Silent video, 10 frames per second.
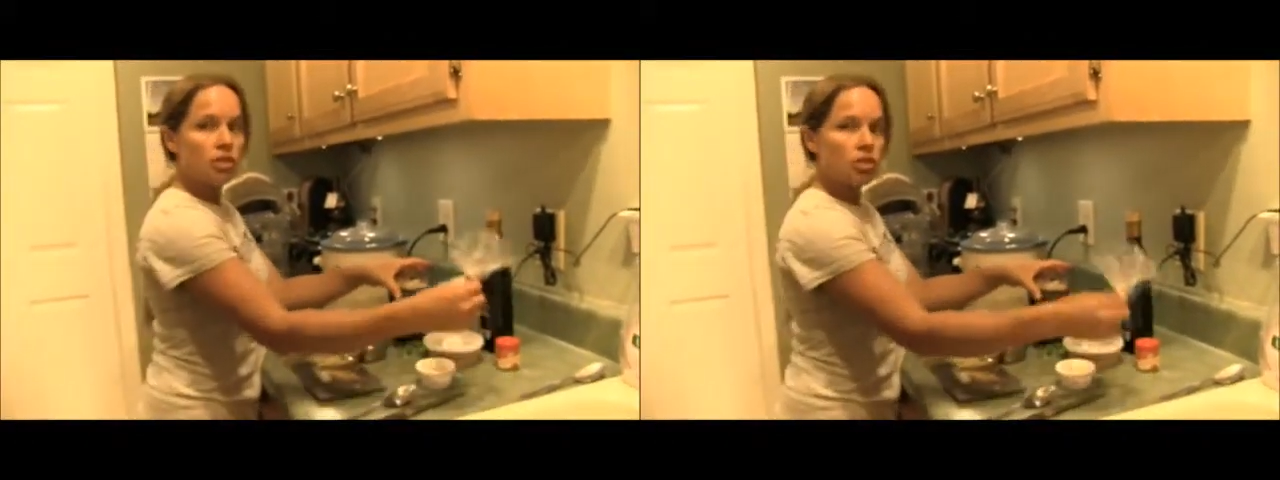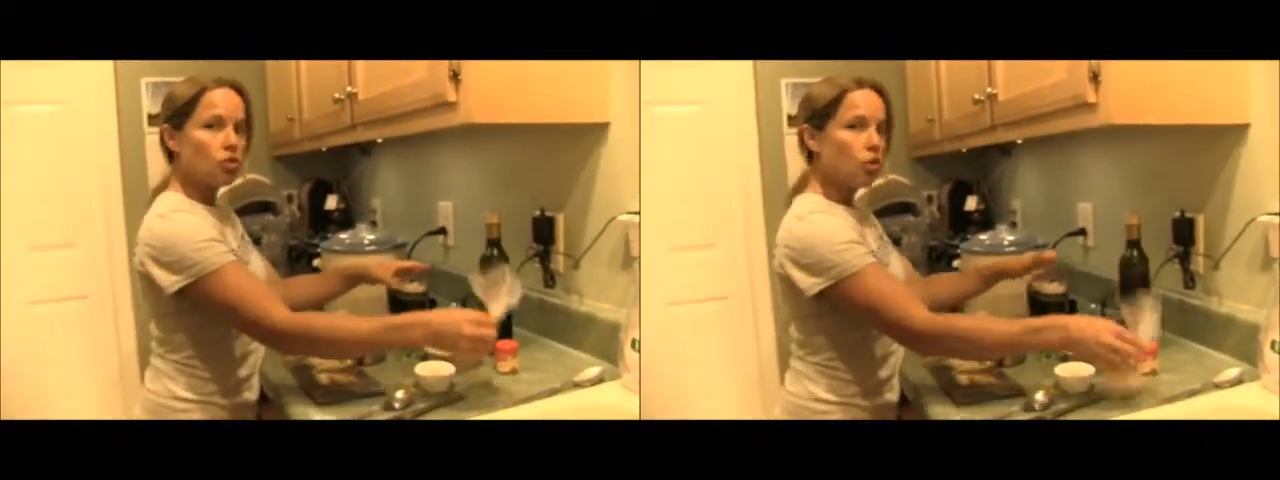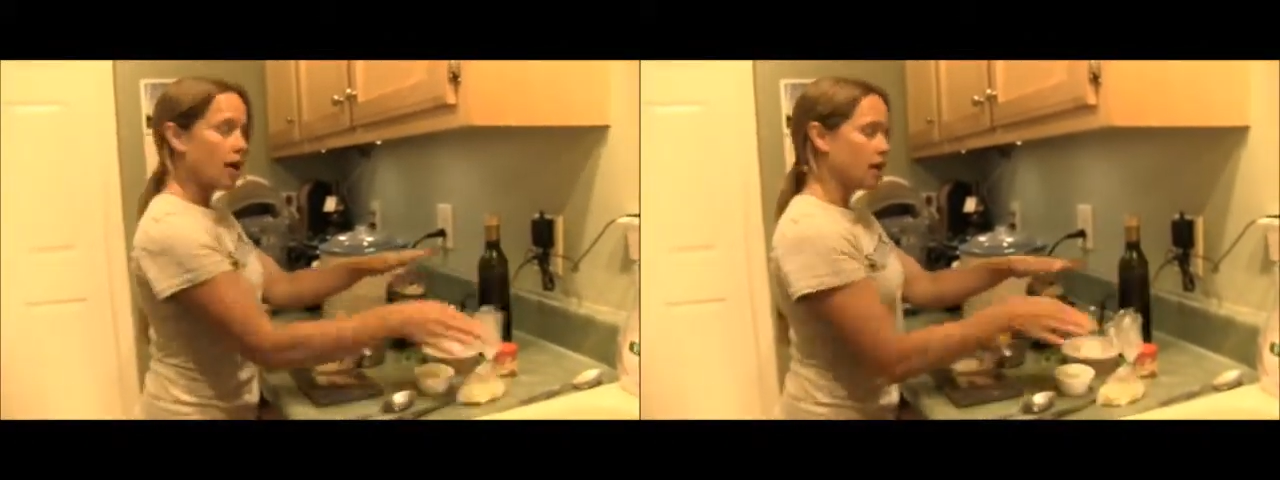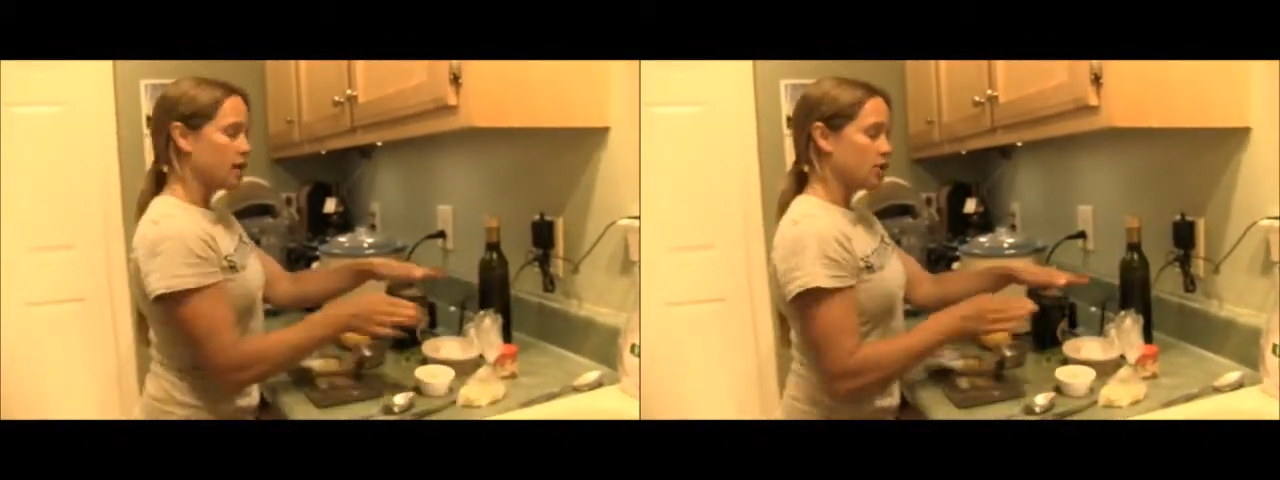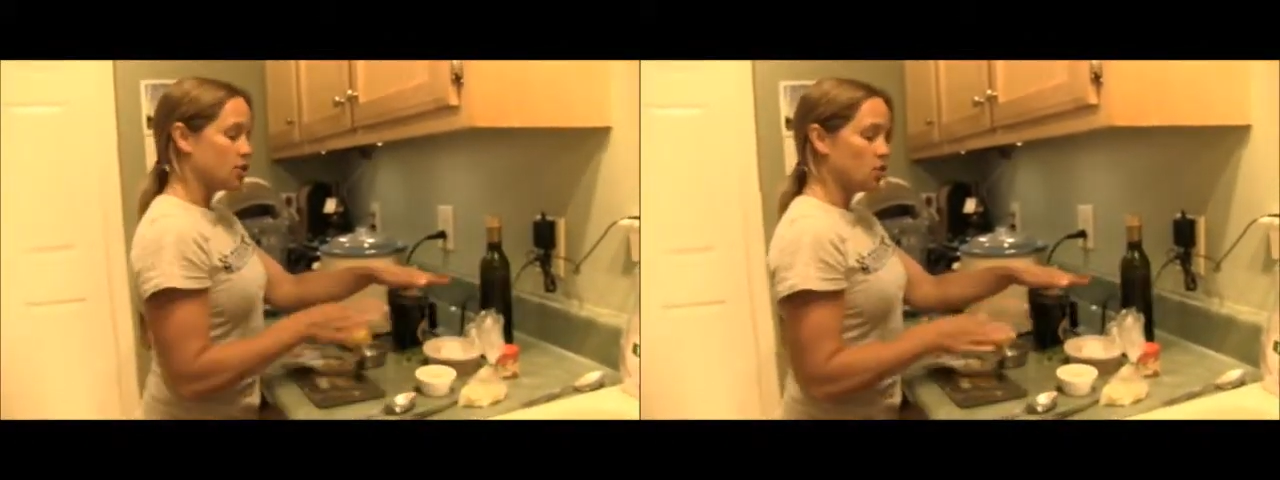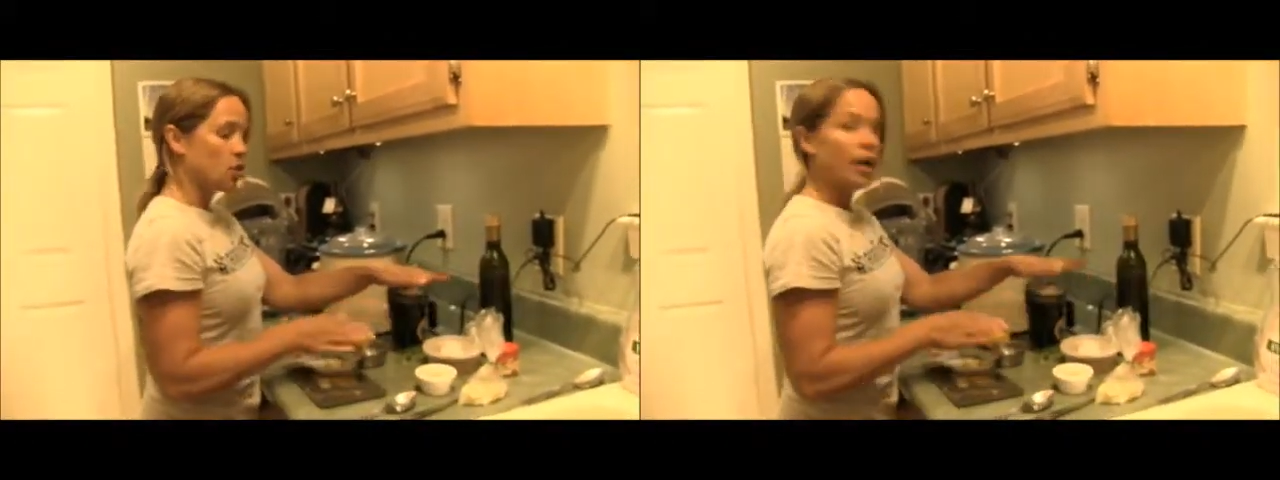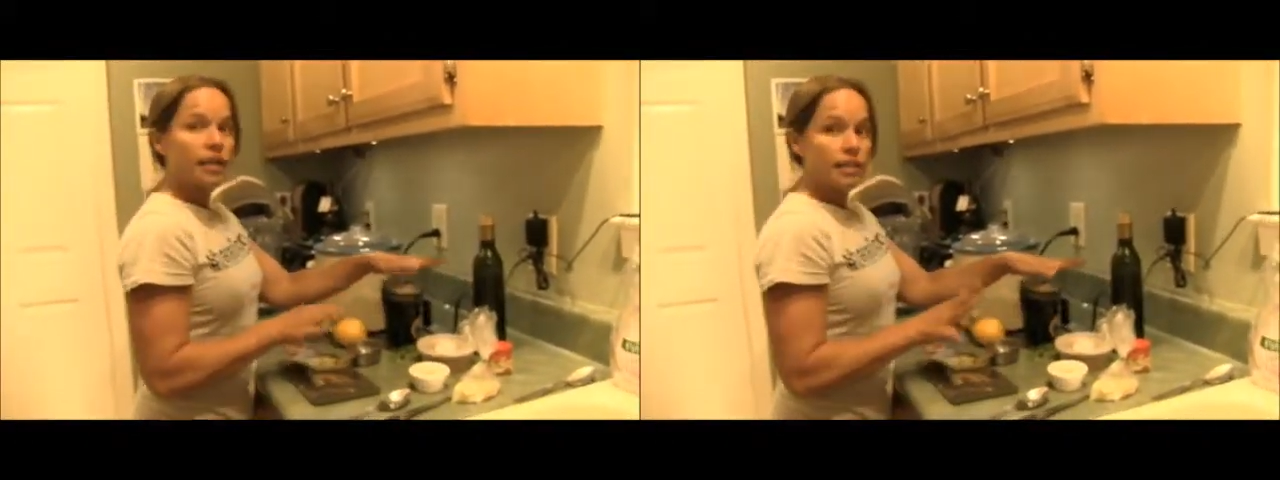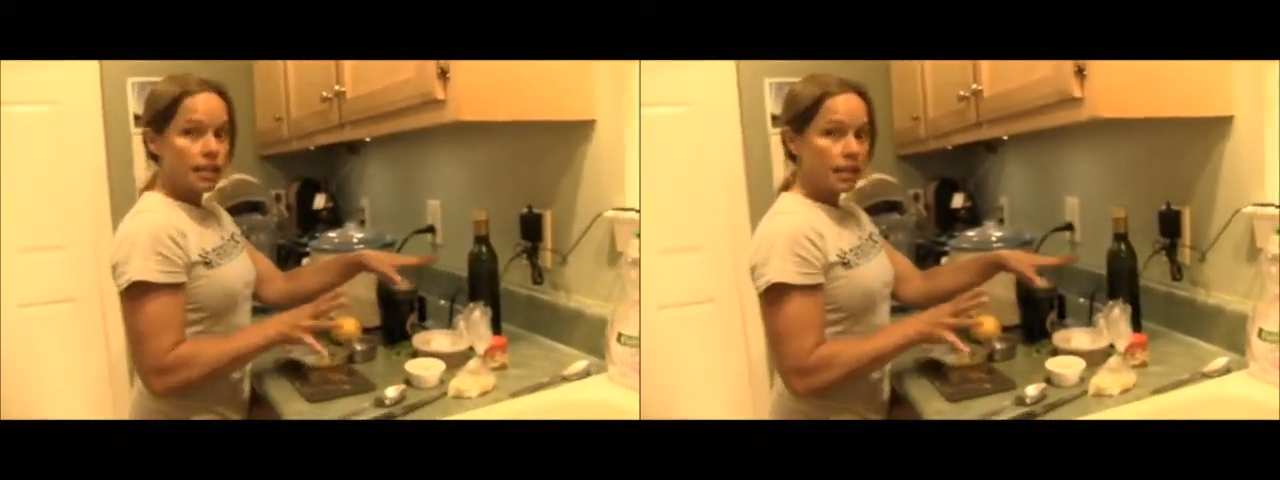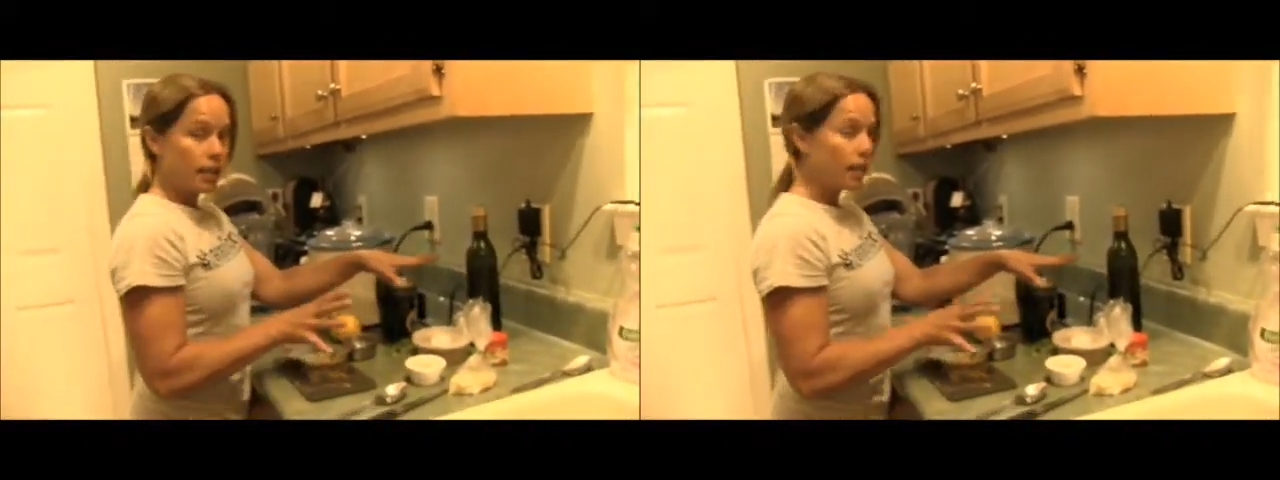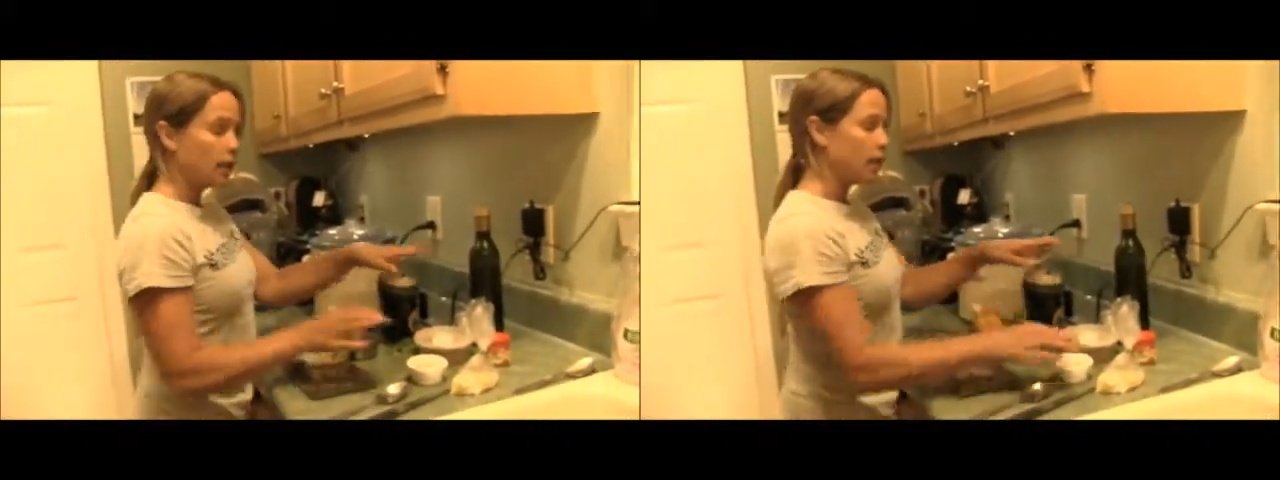to grind into like a
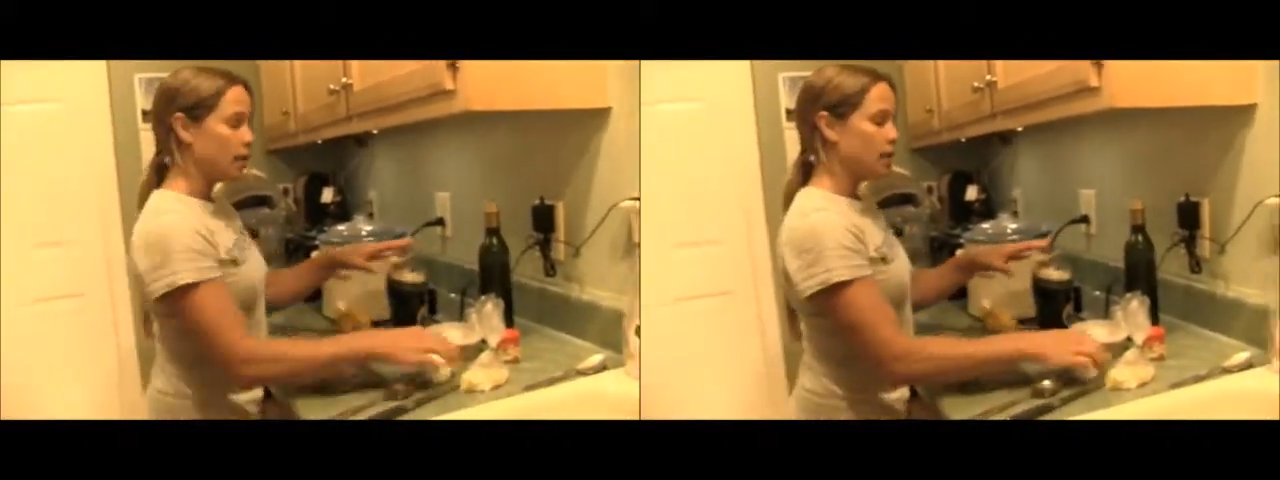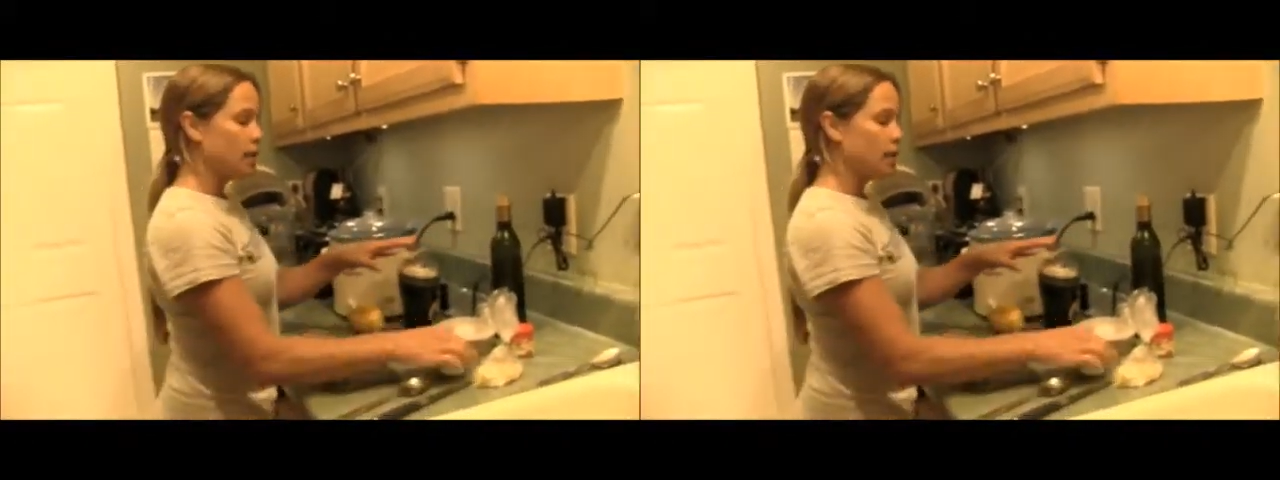tahini,